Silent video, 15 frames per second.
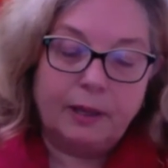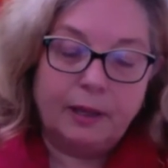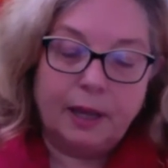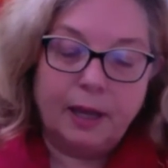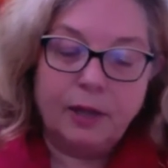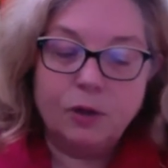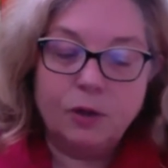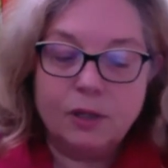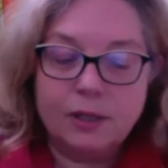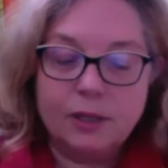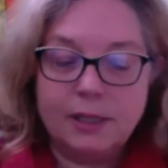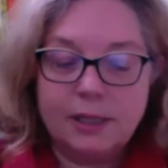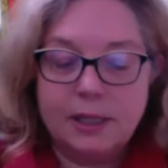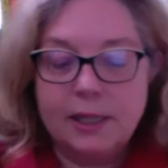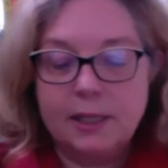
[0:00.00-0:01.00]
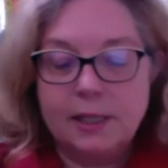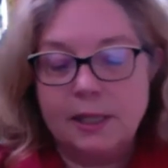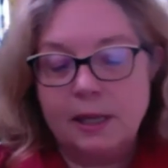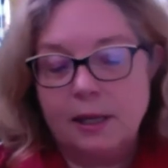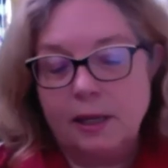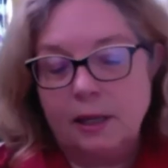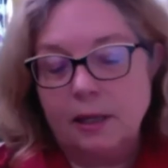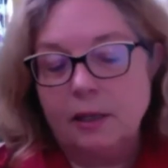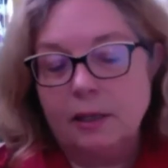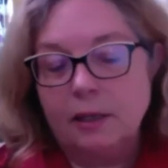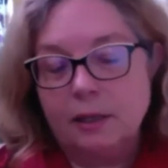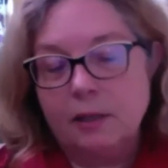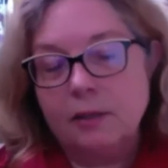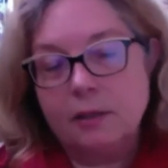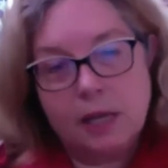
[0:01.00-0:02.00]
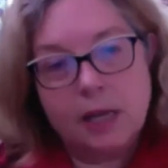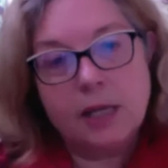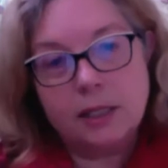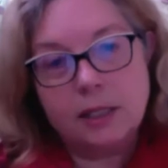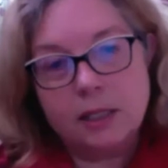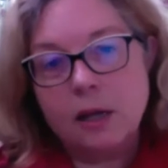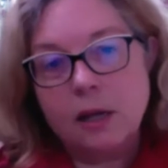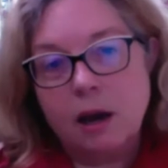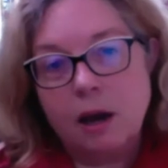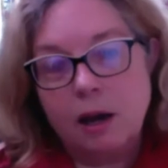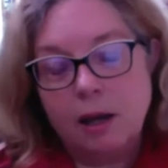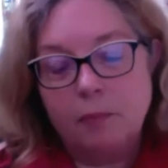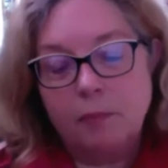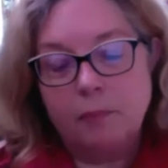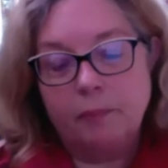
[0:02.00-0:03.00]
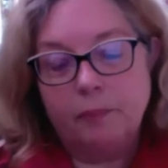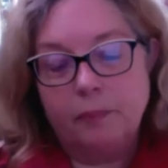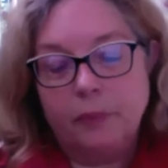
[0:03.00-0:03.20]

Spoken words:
And you can see it takes time